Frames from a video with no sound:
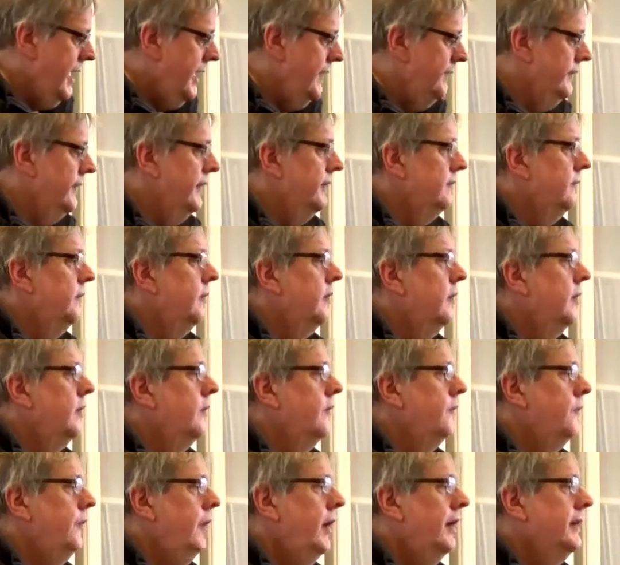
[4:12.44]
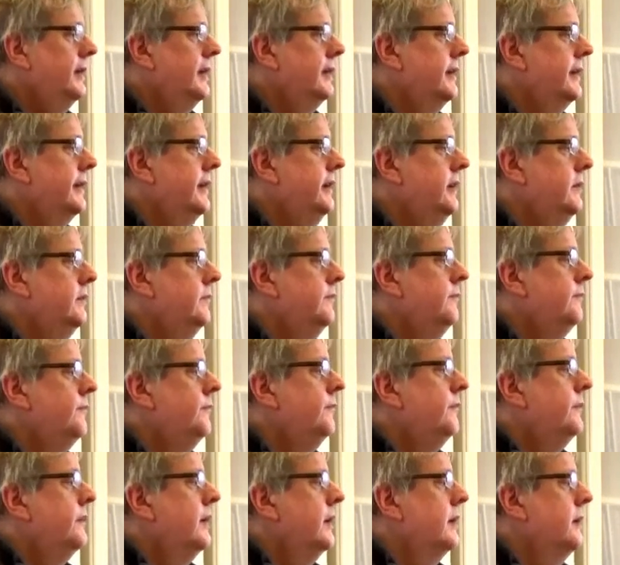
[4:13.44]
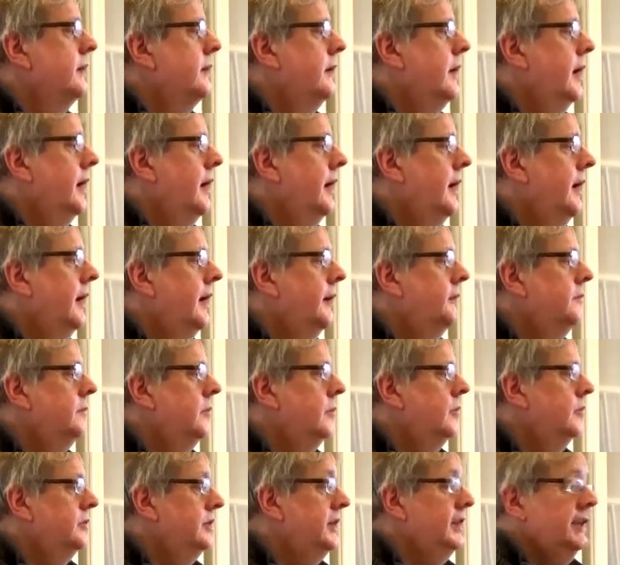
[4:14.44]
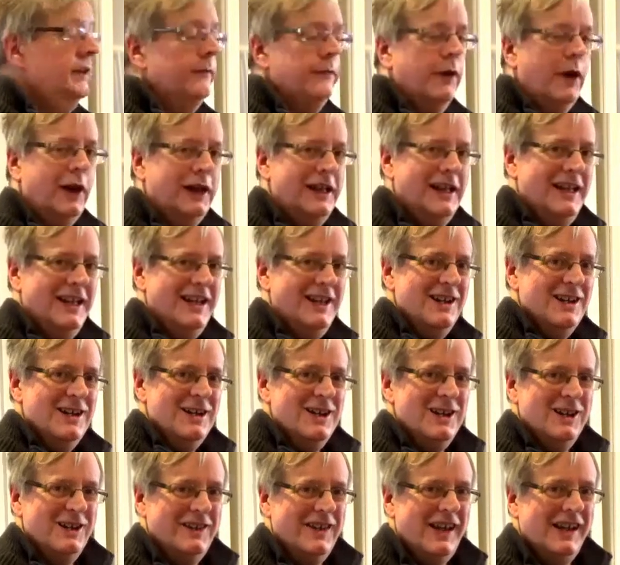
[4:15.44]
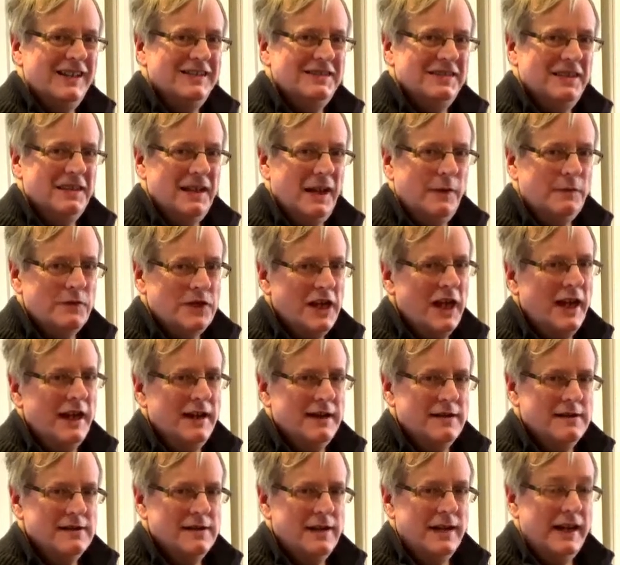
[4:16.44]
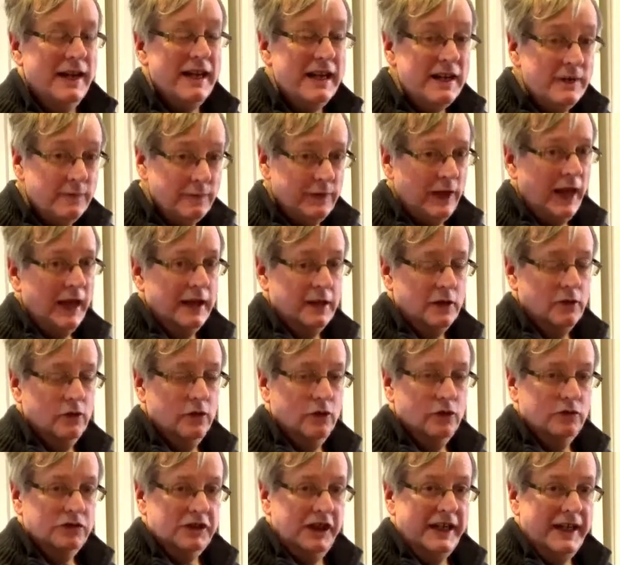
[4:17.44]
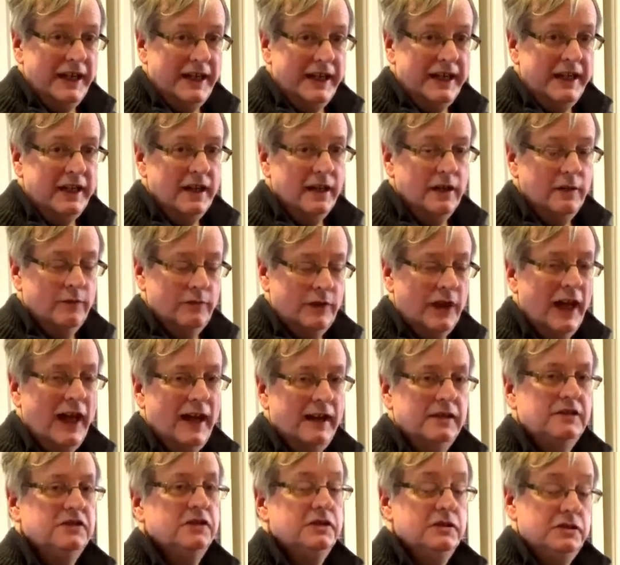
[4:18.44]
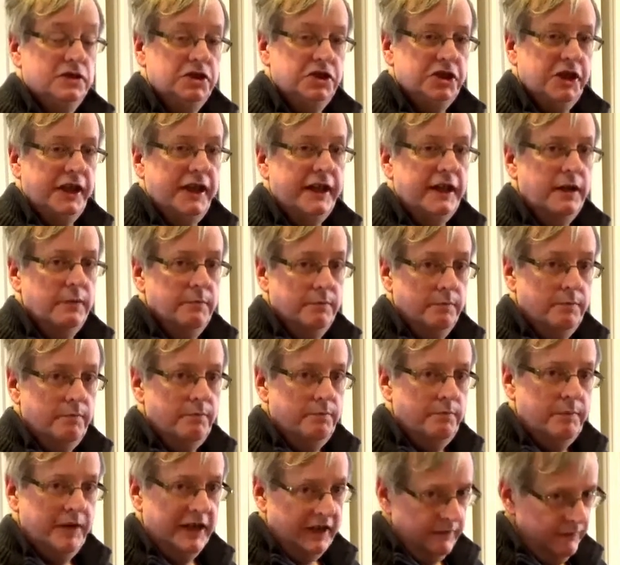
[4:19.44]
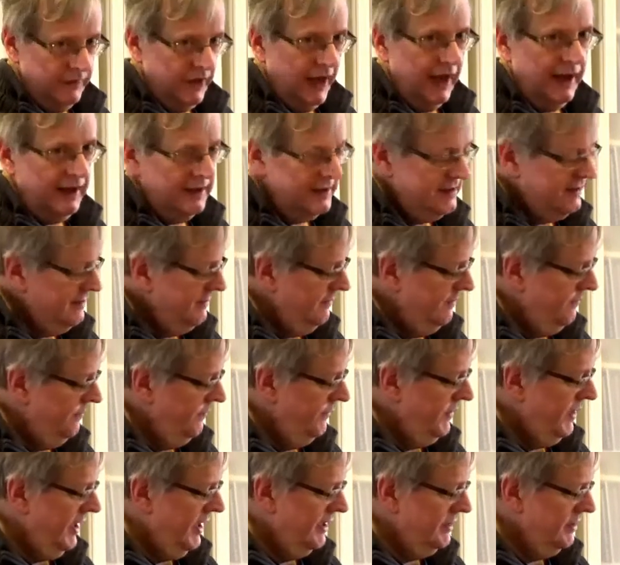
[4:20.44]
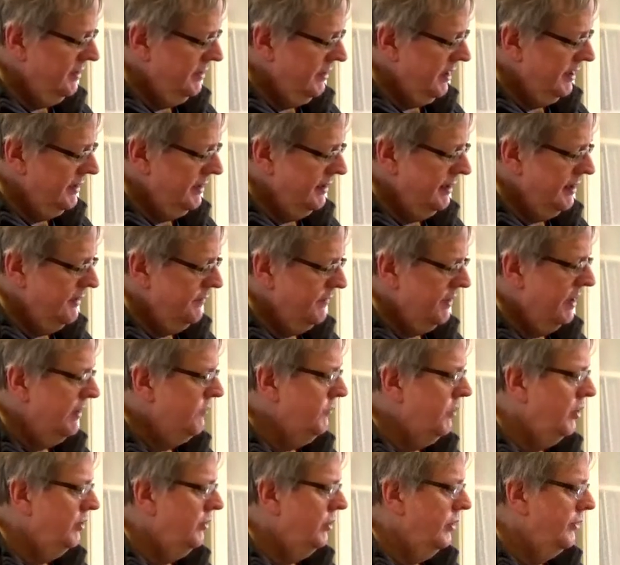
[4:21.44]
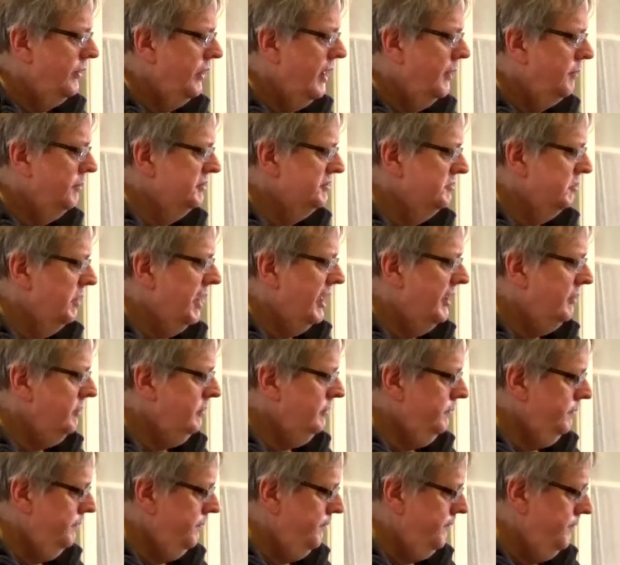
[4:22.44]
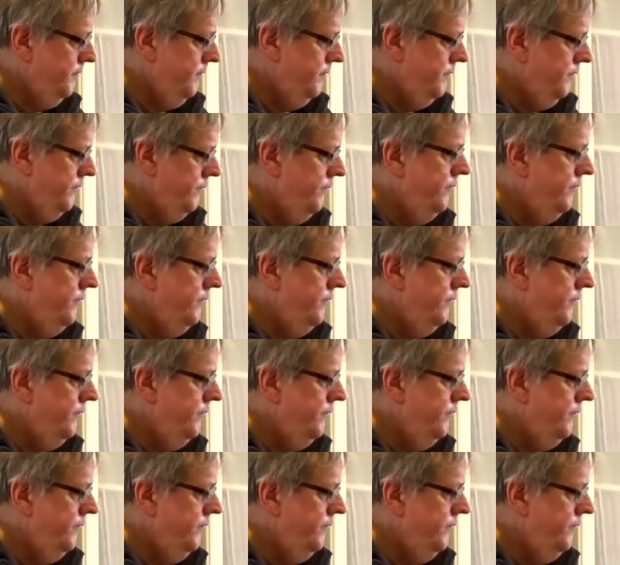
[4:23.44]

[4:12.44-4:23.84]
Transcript: And then finally, or nearly finally, there's a left hand E flat chord, E flat, G, B flat, and an E flat on the thumb as well. And